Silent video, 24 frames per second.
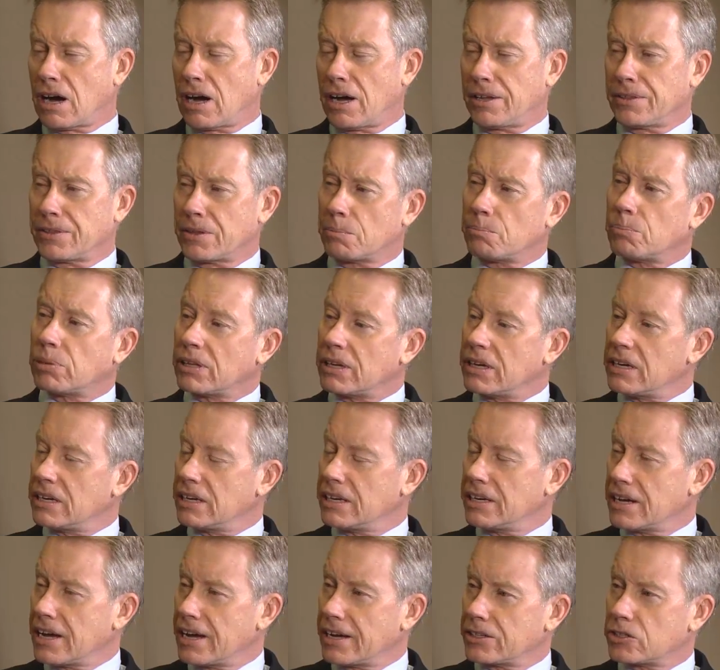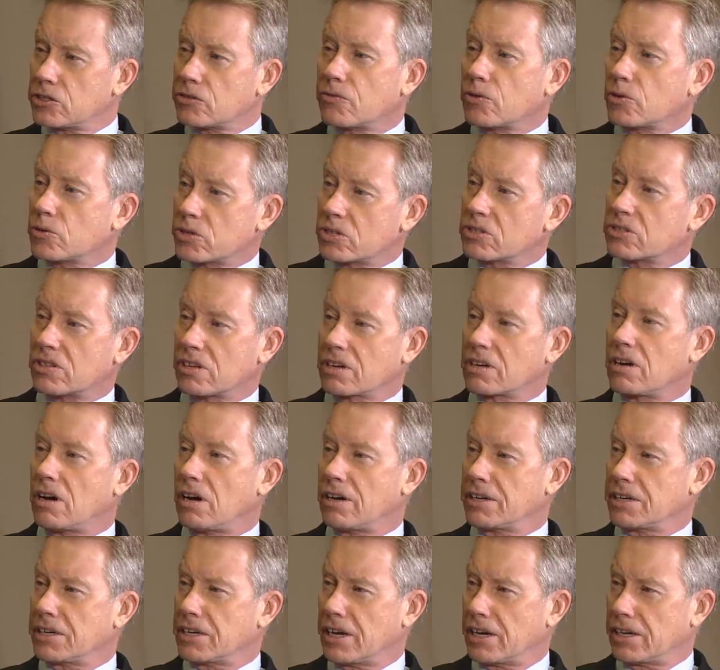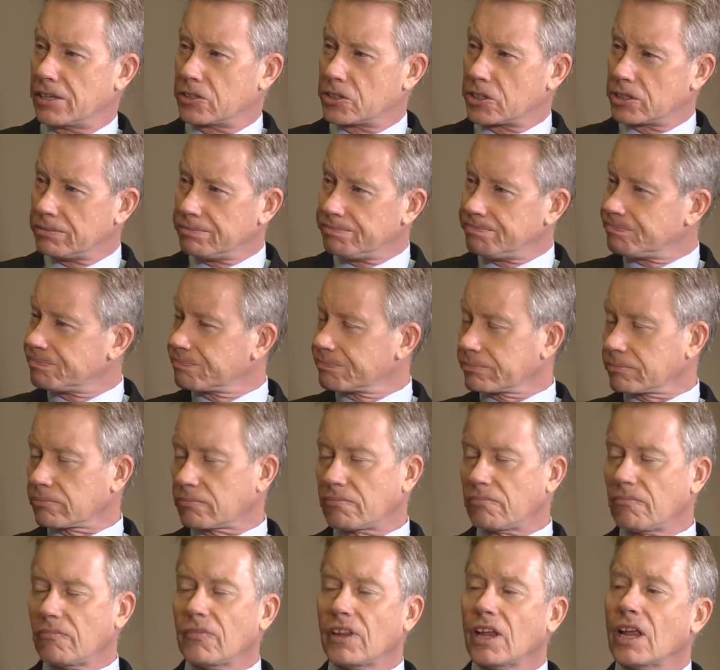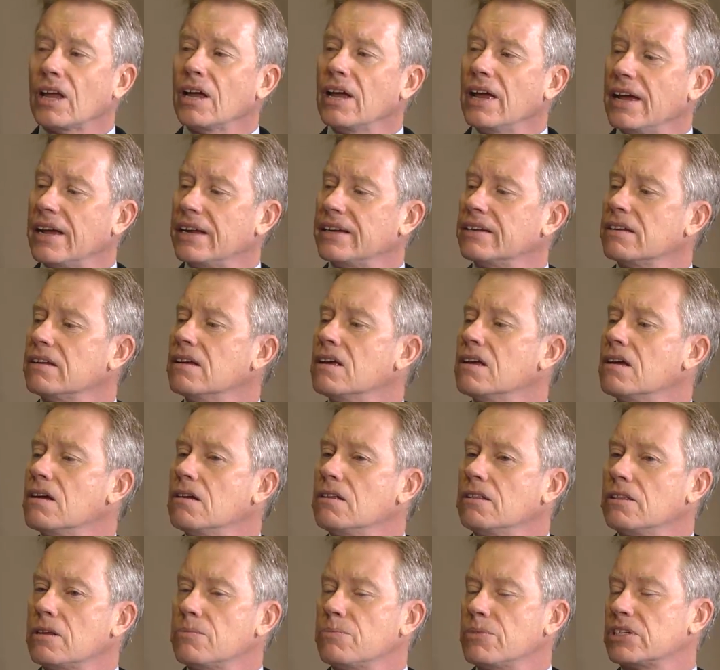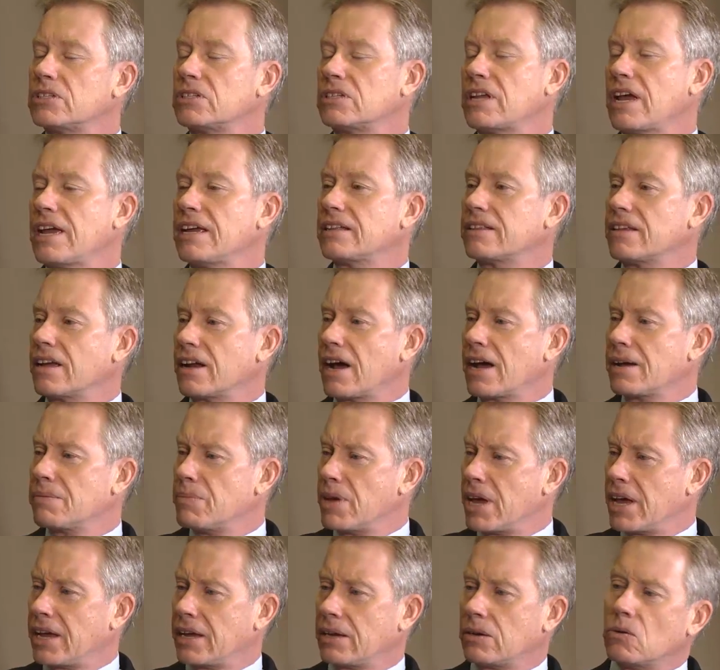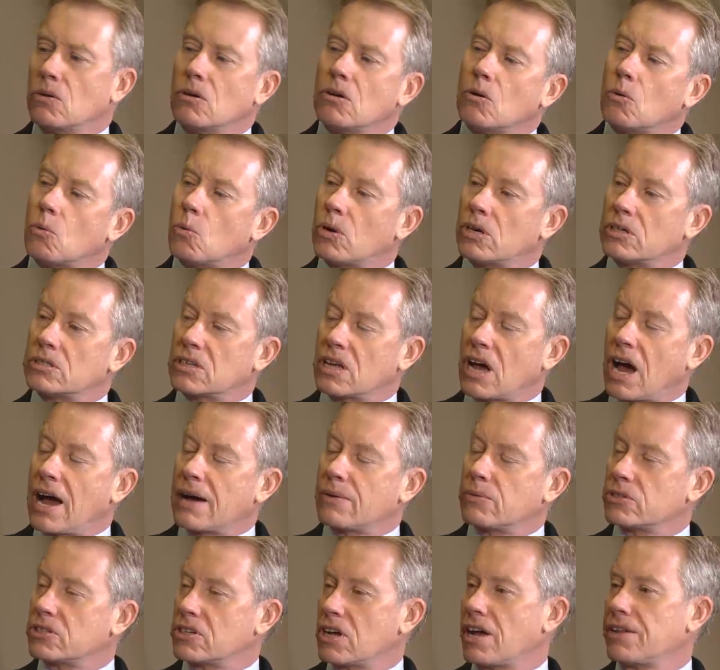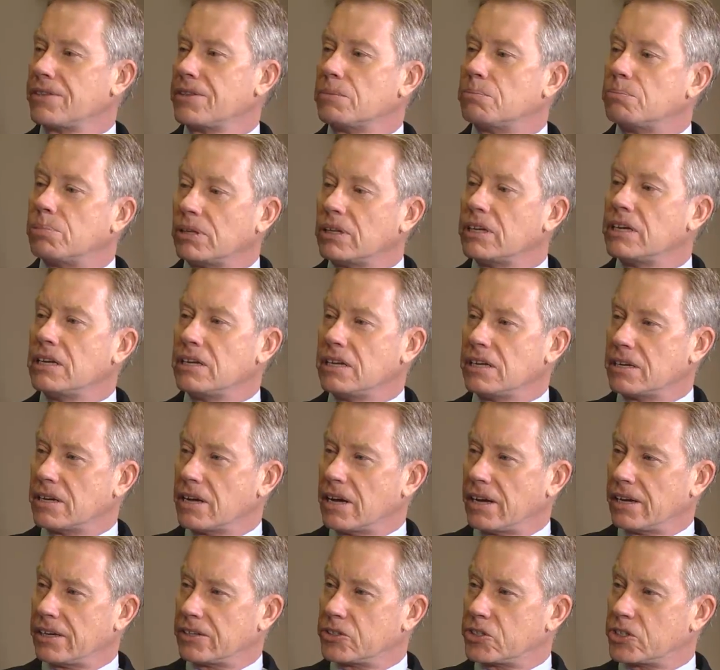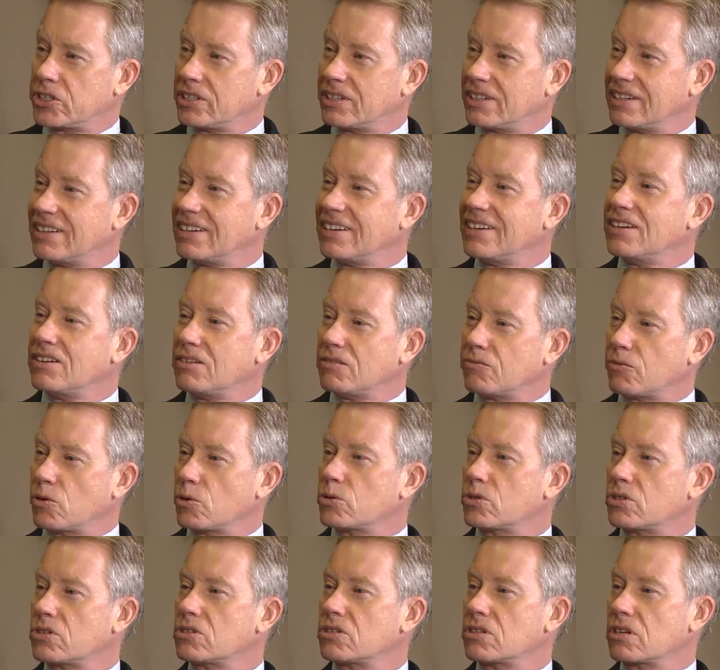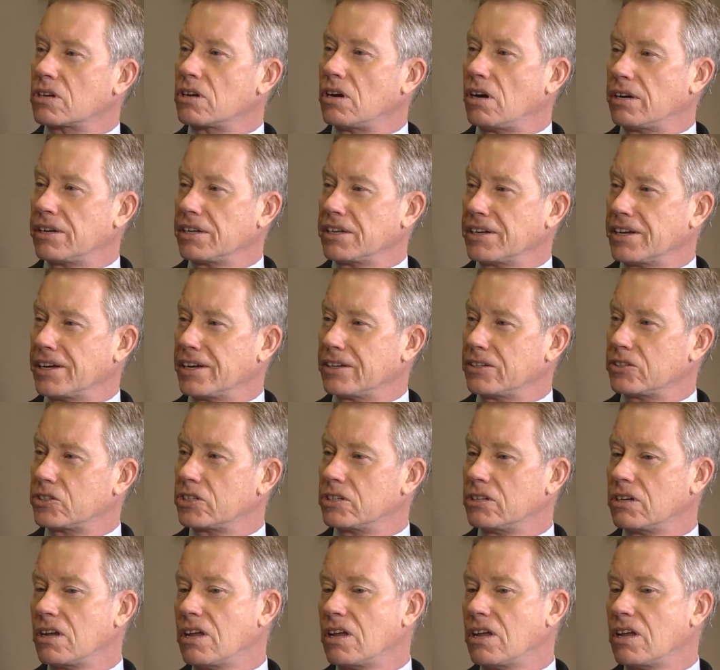on the bleeding edge versus the cutting edge. And the mistake that I made was I was on the bleeding edge versus the cutting edge.